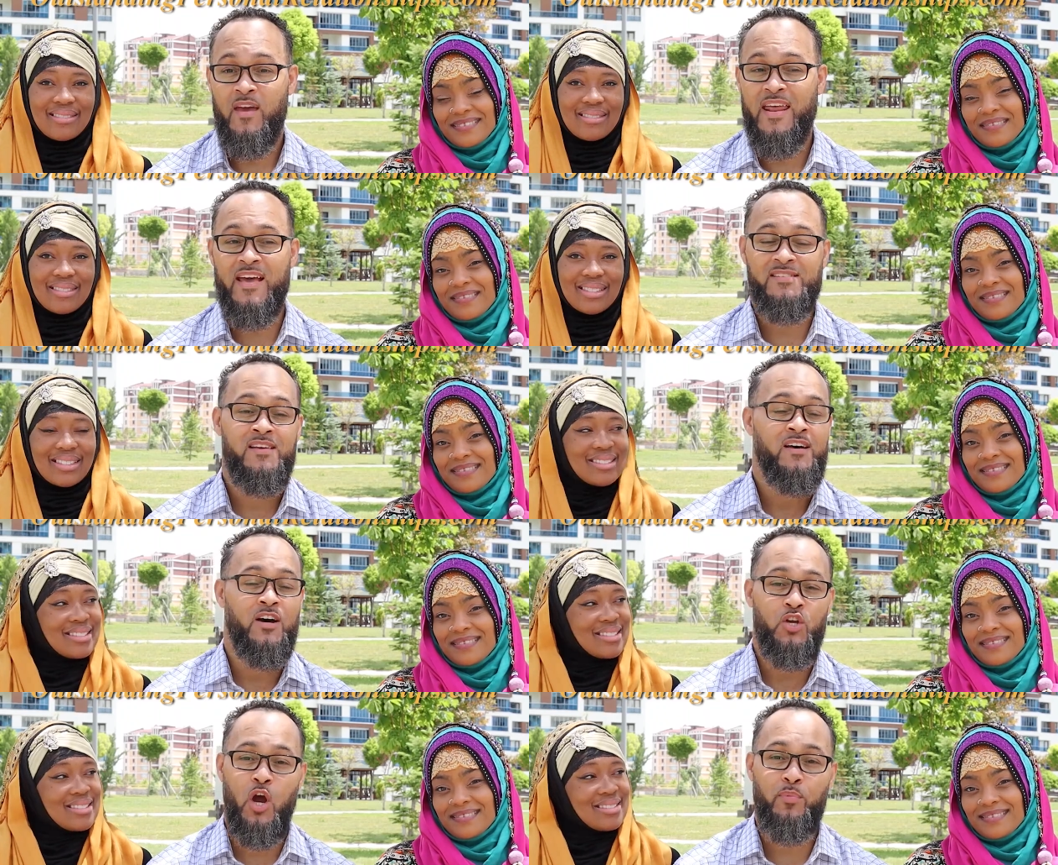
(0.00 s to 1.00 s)
Speaker 1: It has
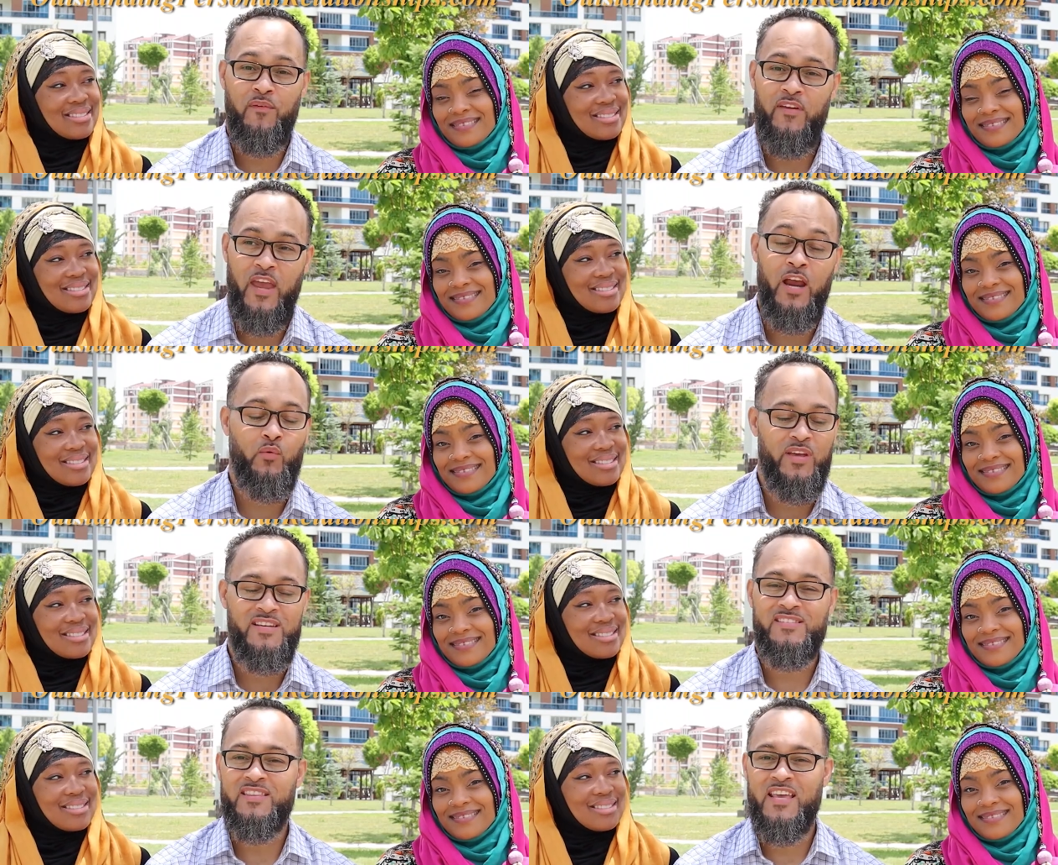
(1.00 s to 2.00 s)
a number of
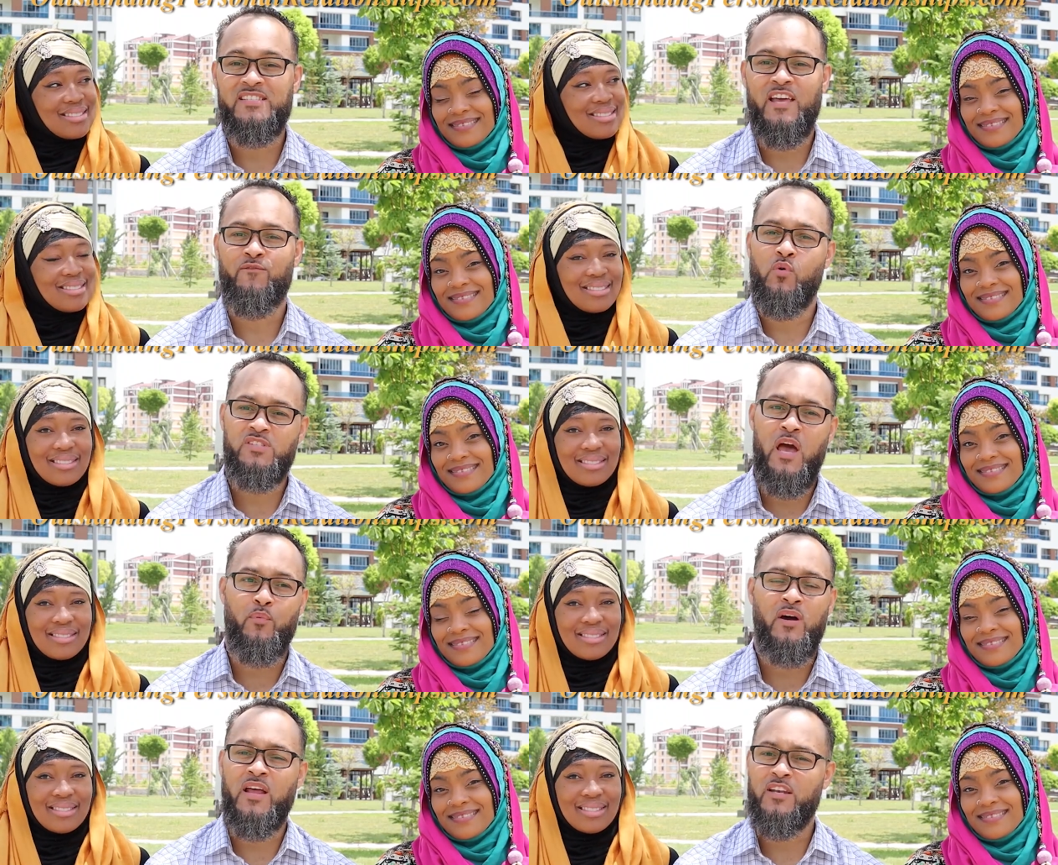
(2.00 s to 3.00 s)
areas and things like, for
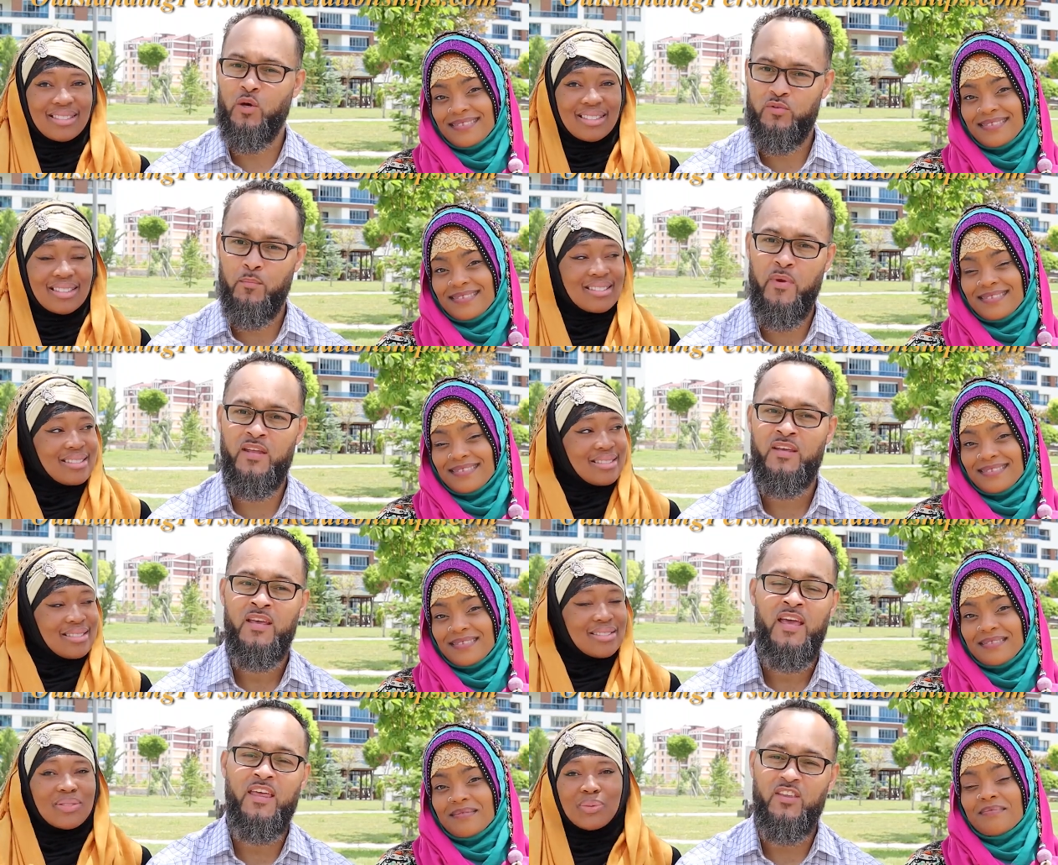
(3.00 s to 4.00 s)
example, I deal with the men
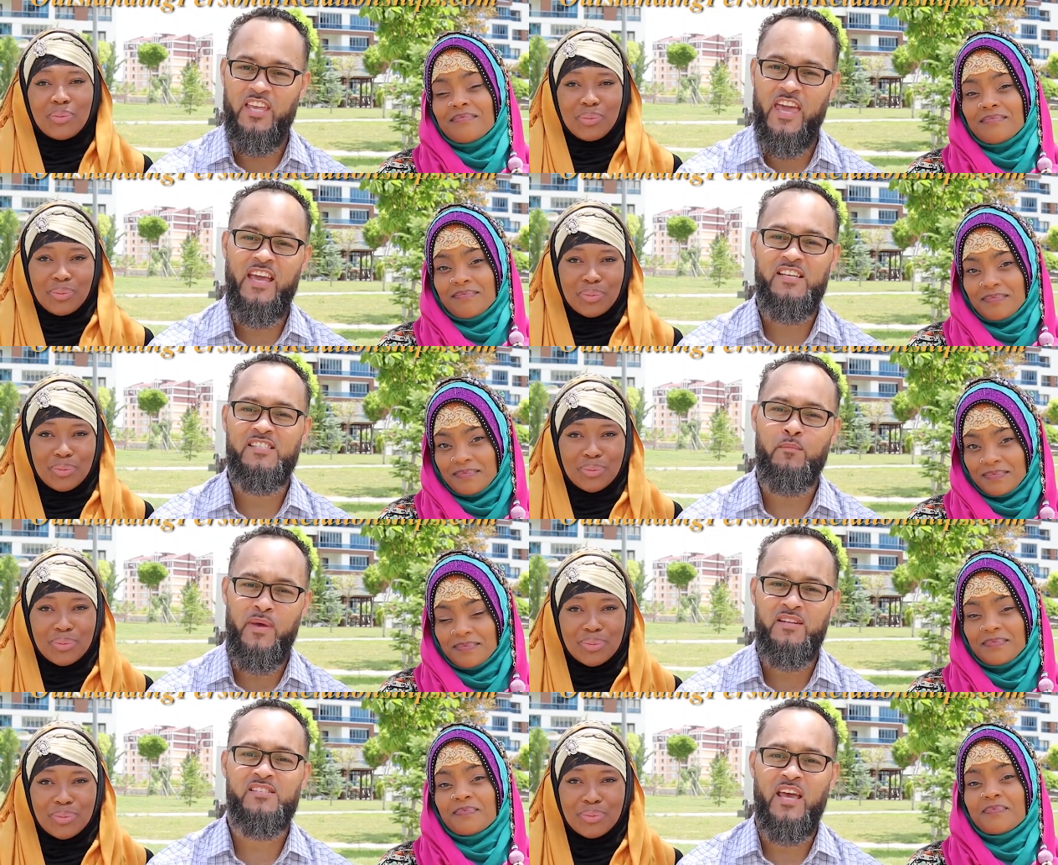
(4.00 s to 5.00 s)
in the Kings and
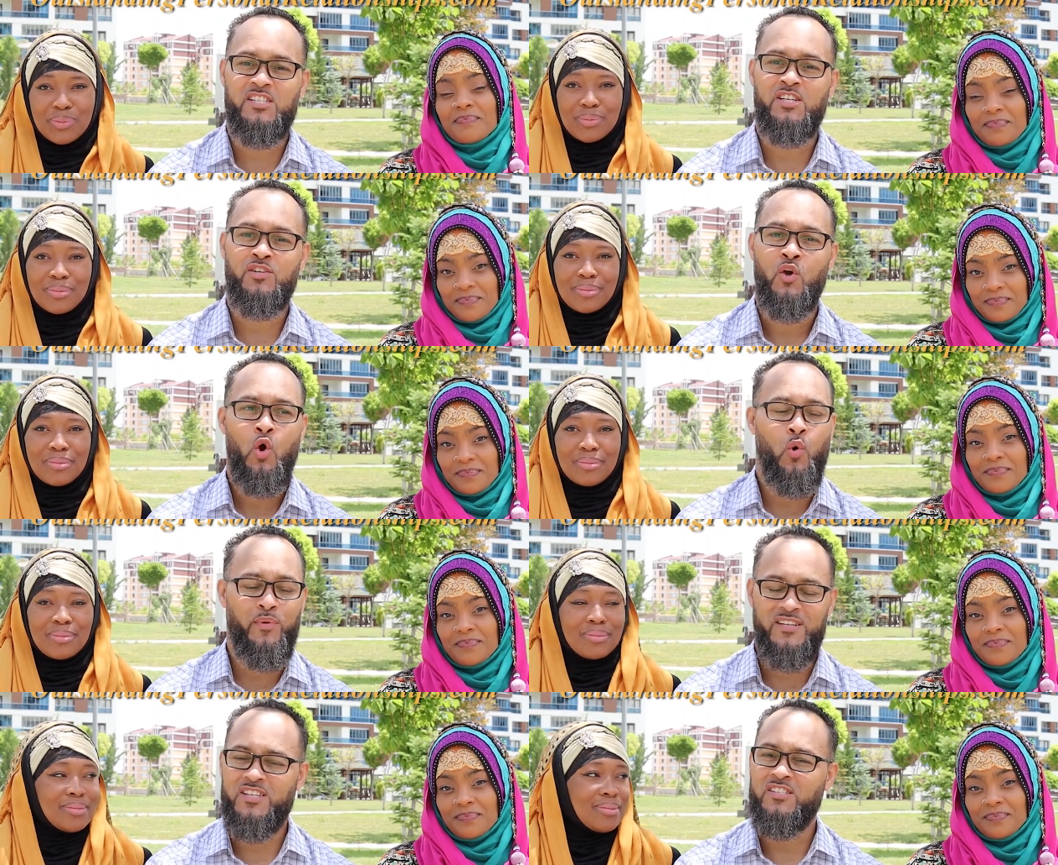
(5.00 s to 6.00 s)
Men section,
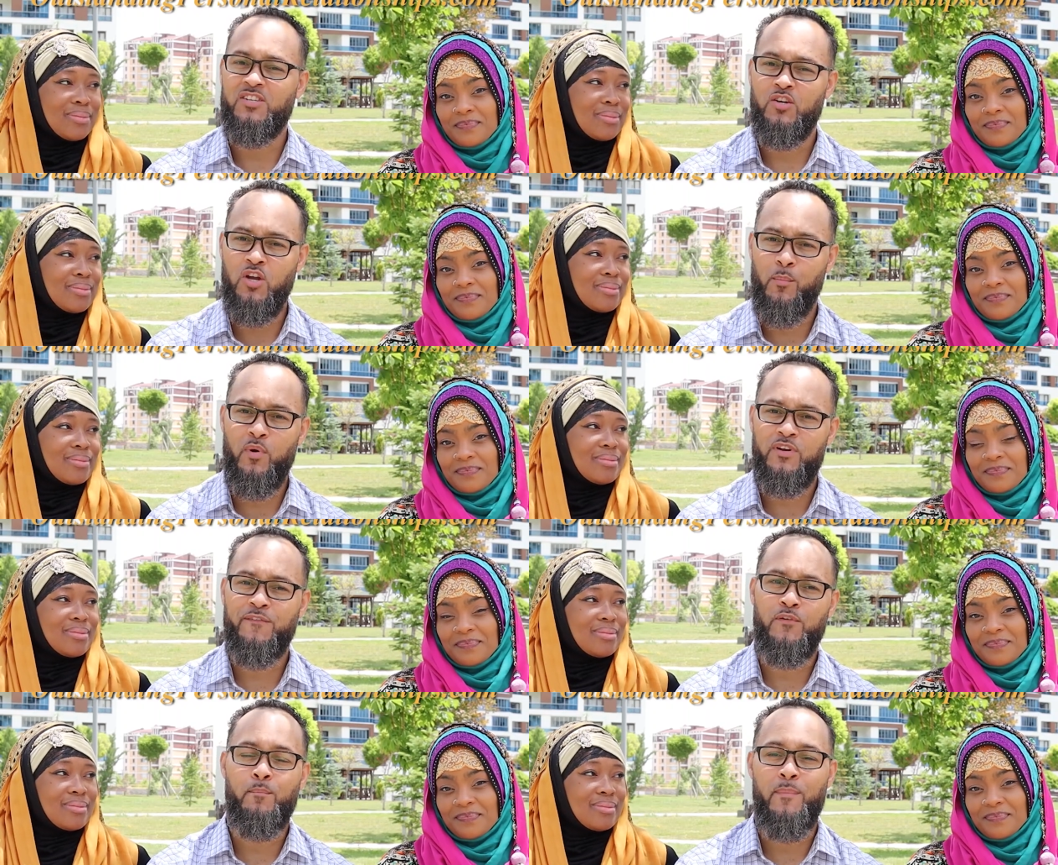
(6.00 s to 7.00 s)
where we discuss a number of
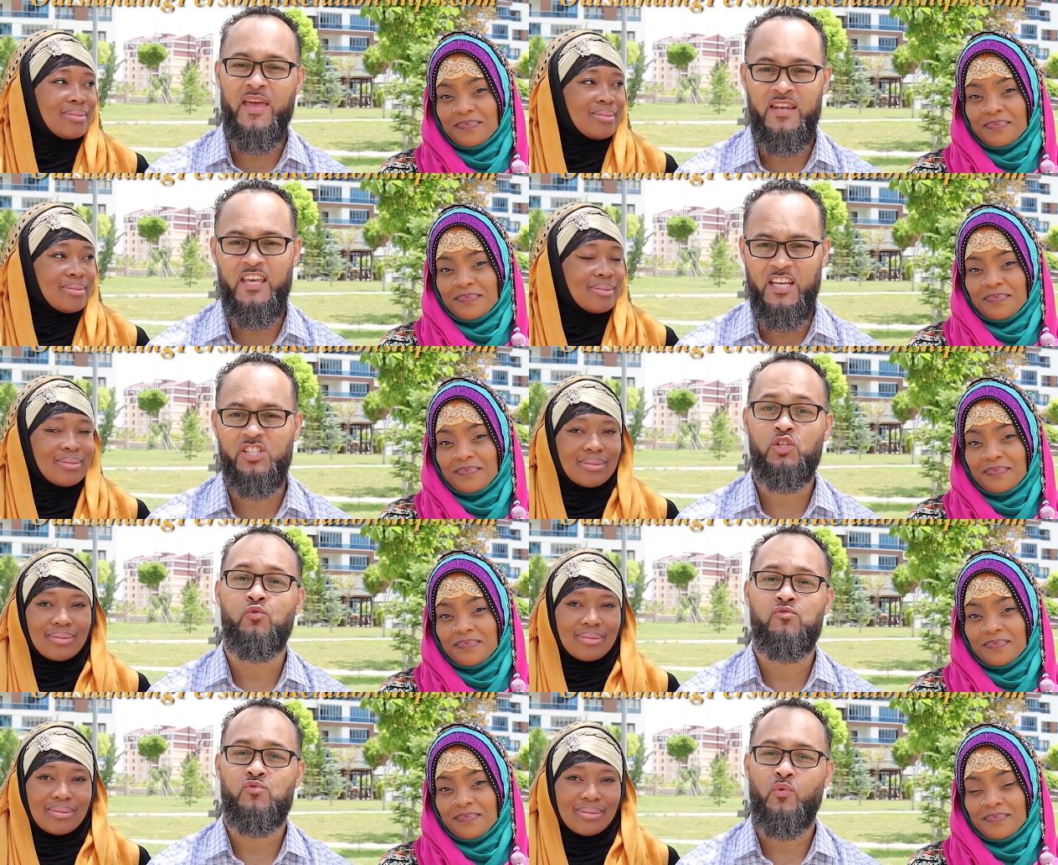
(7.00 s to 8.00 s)
different men
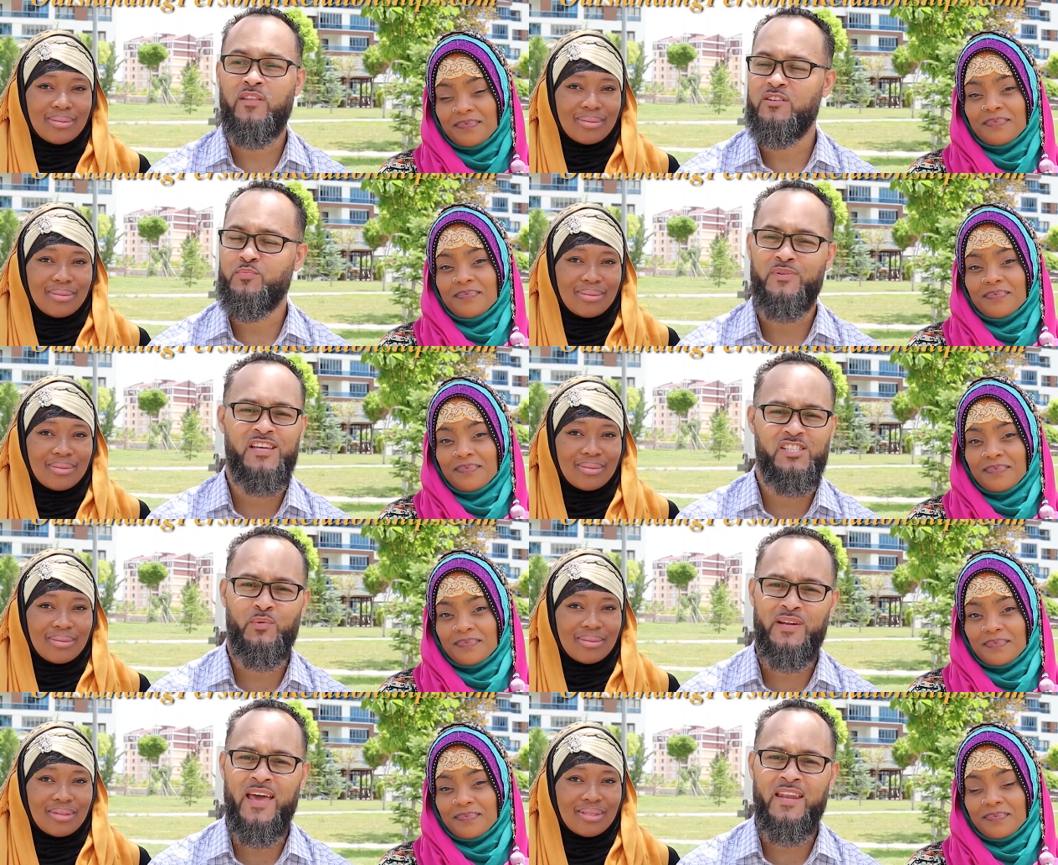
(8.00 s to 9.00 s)
issues, whether it's
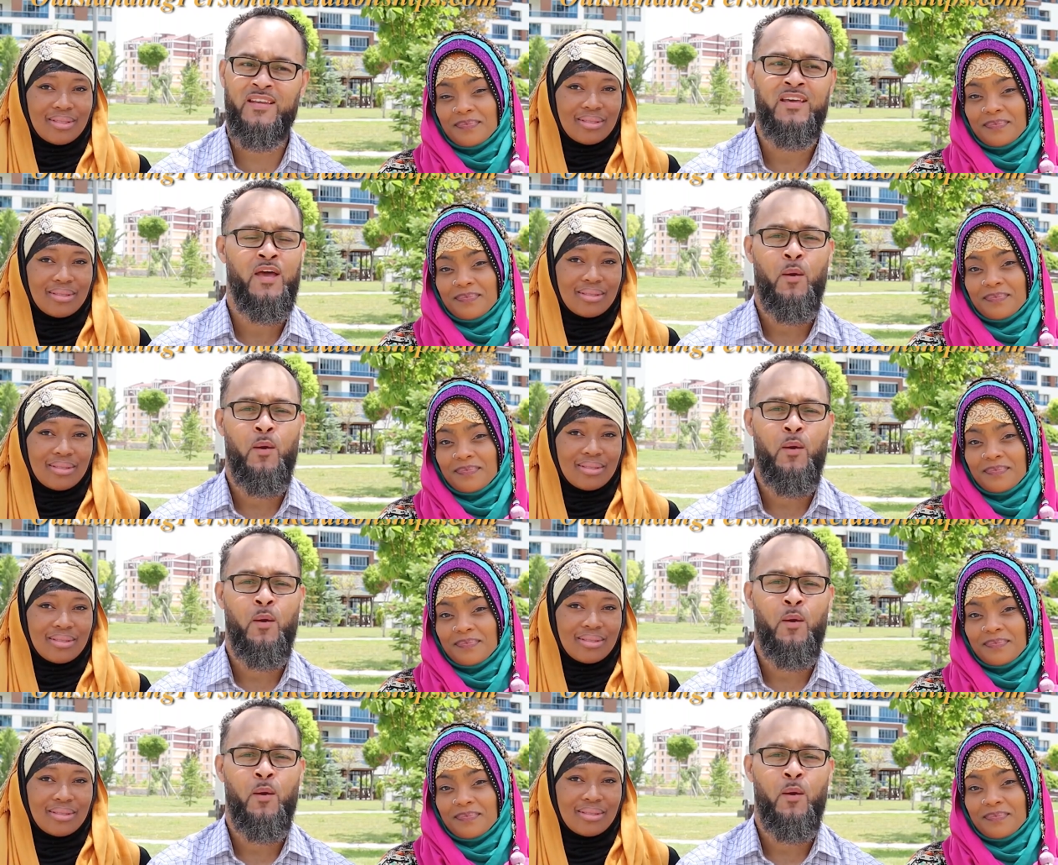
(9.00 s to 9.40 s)
polygyny related,